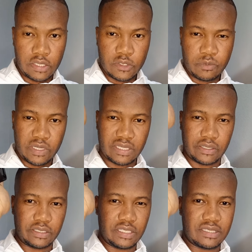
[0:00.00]
sprays
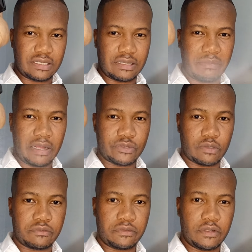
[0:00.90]
out a decent amount
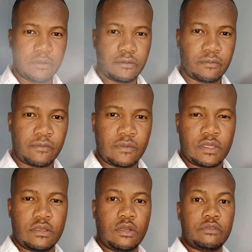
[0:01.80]
of
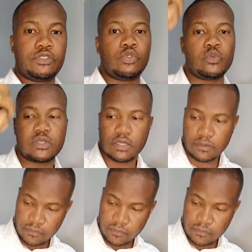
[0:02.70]
juice.